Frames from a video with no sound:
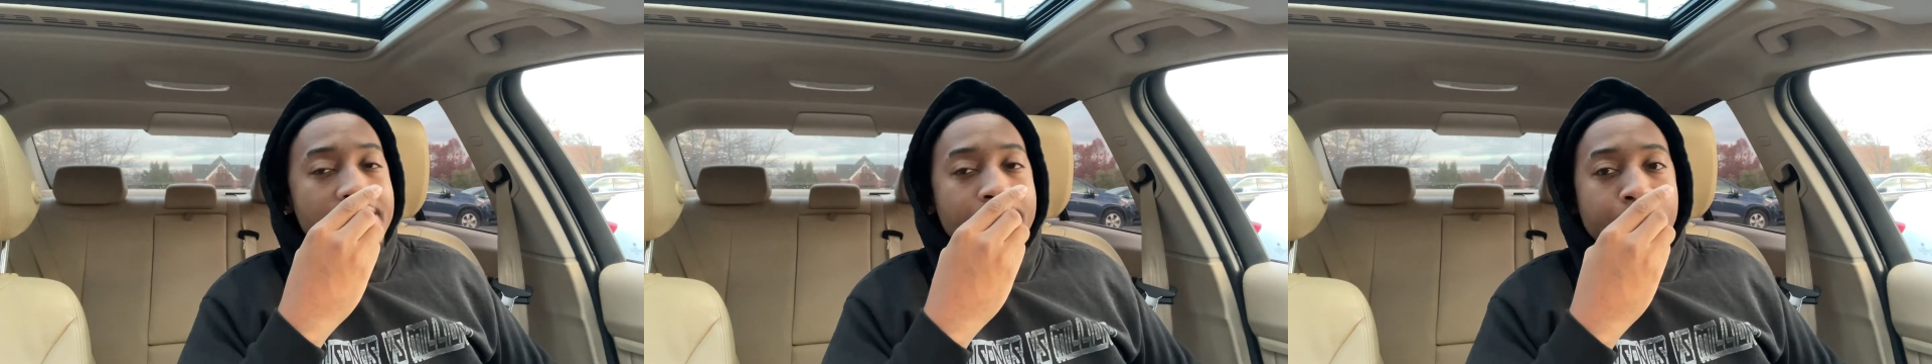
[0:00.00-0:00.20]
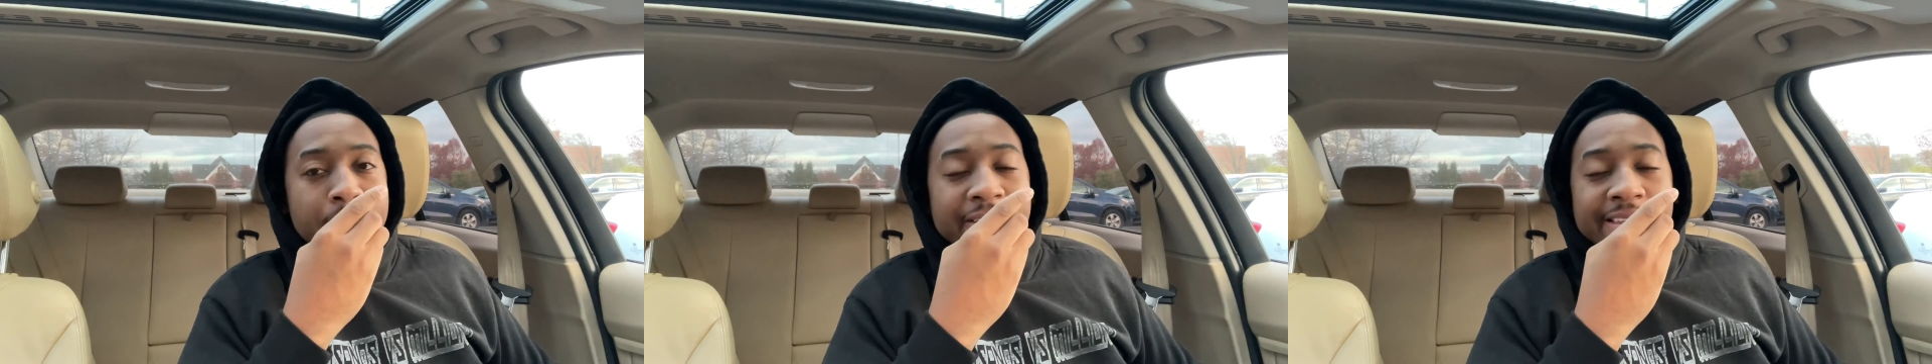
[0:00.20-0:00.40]

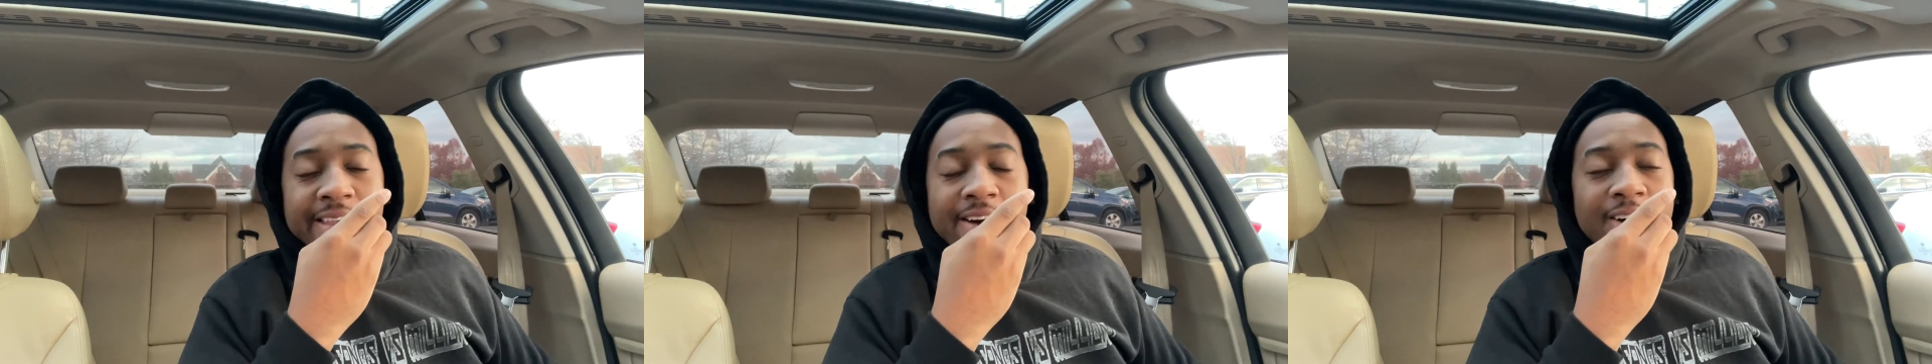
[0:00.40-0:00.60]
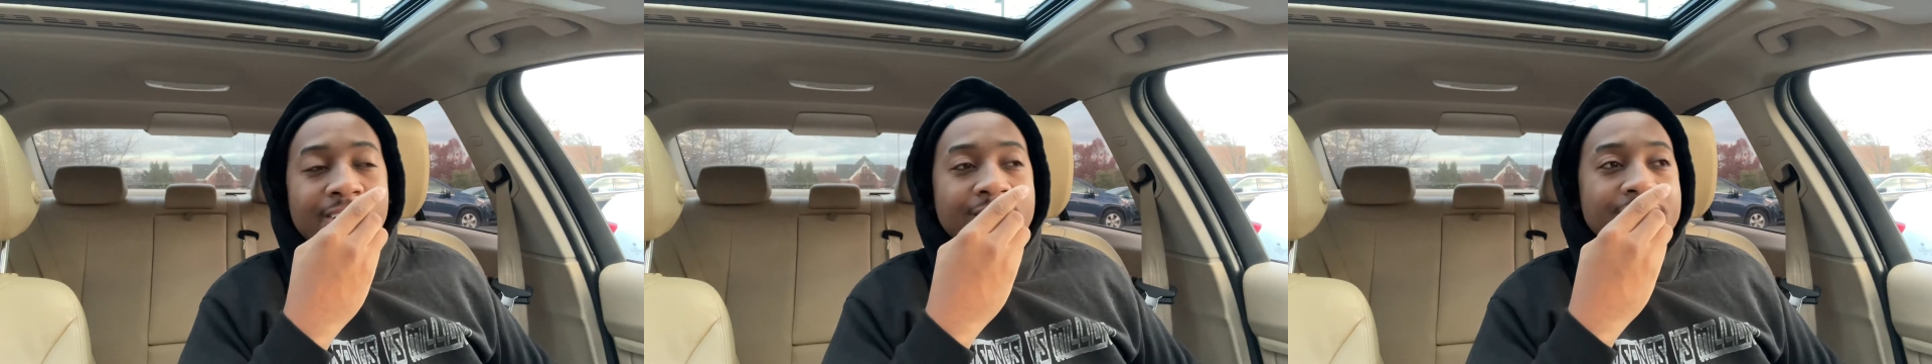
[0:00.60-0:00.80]
But yeah,
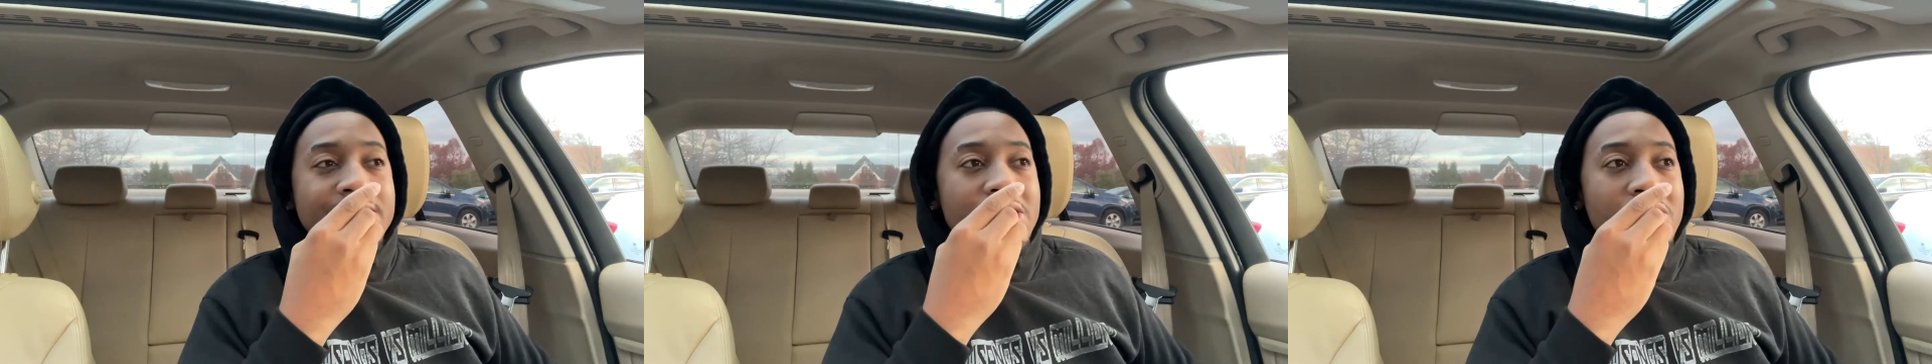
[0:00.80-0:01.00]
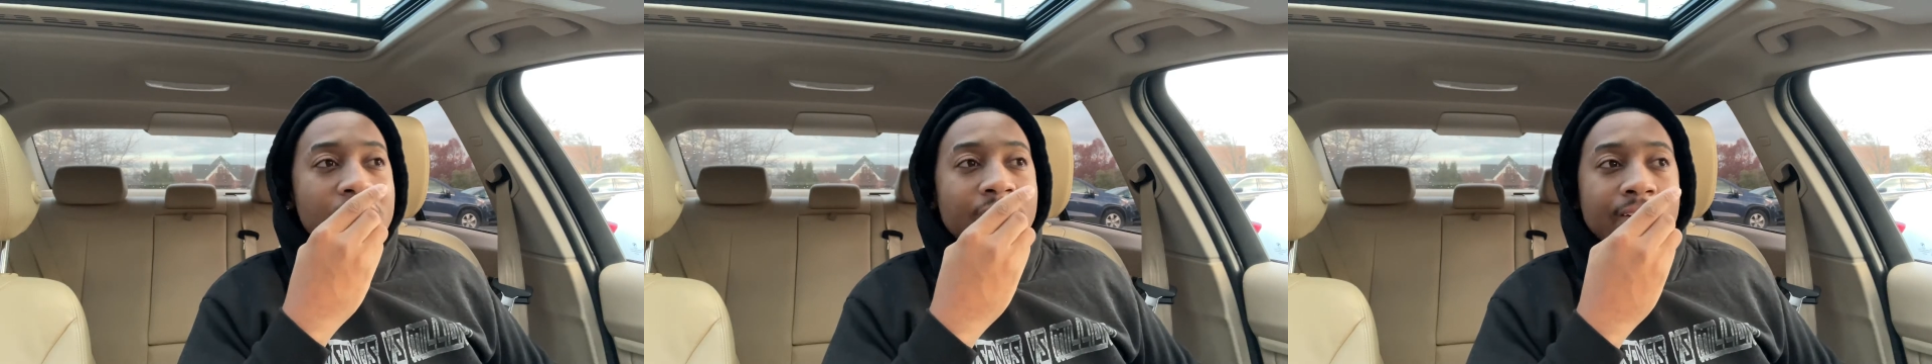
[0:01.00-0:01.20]

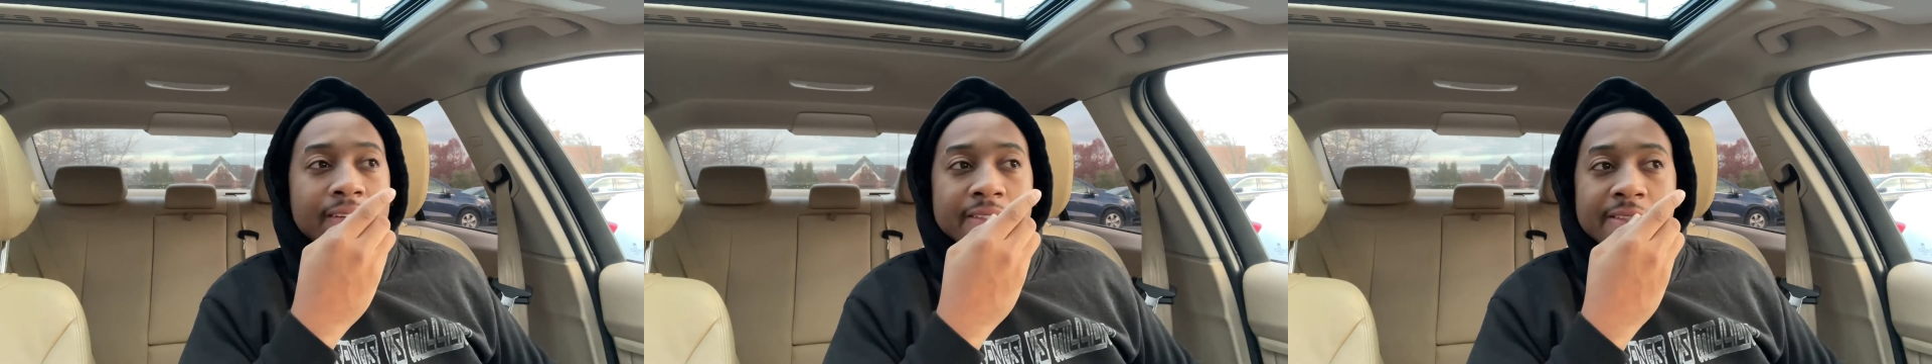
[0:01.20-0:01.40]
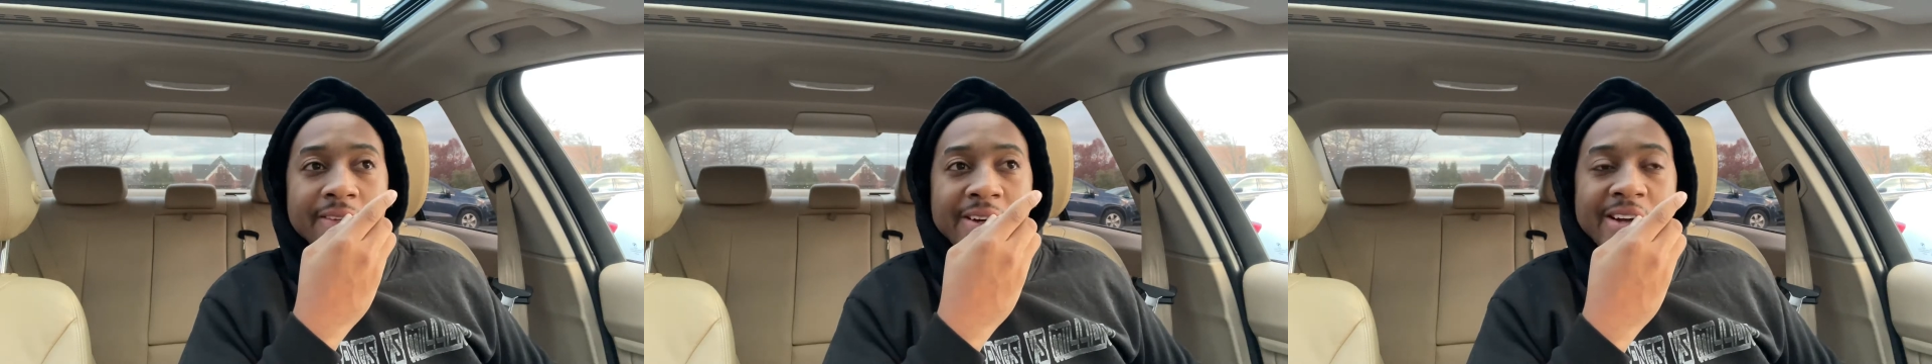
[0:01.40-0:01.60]

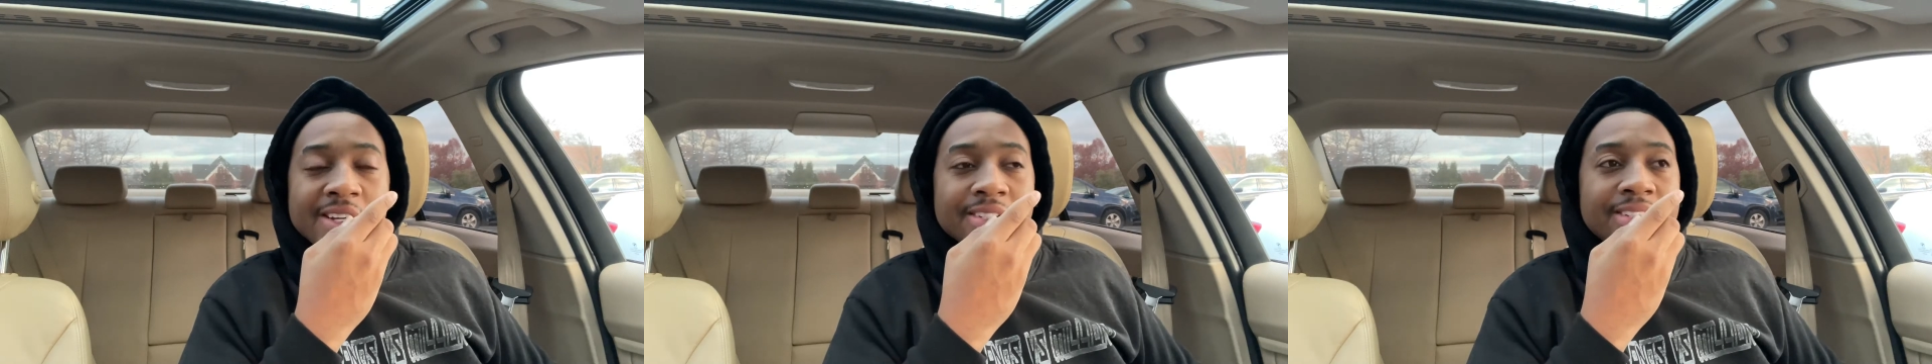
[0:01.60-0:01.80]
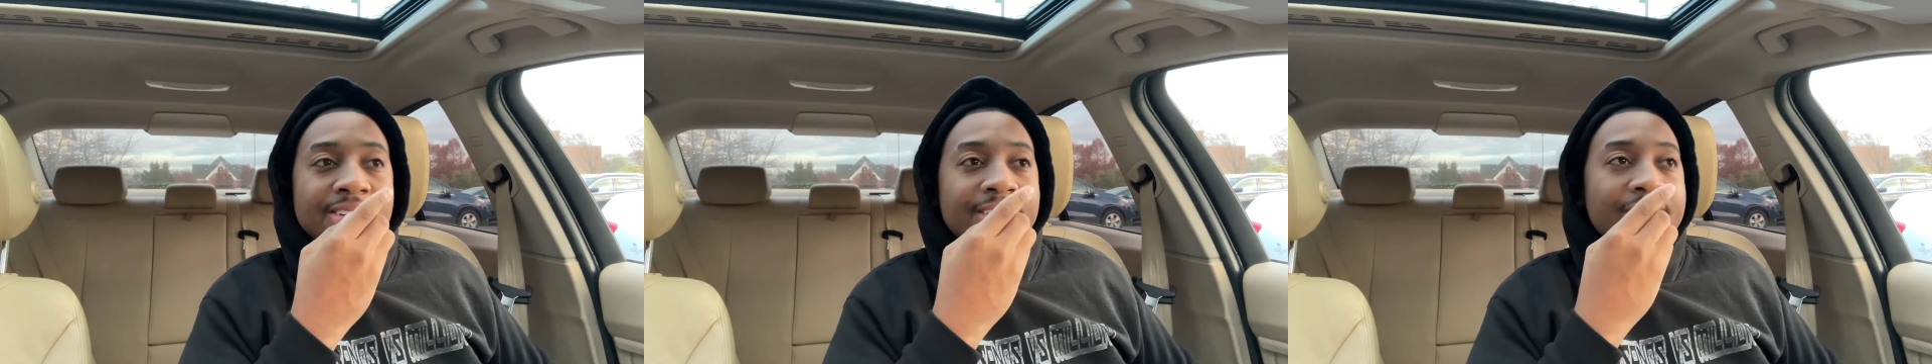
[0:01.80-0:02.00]

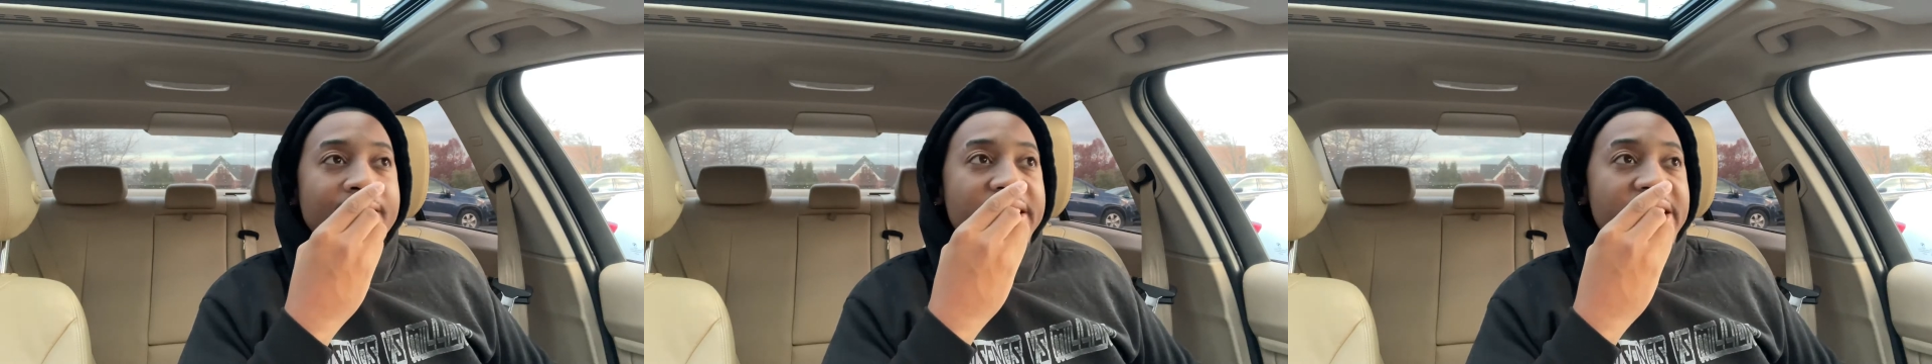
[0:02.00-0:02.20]
also,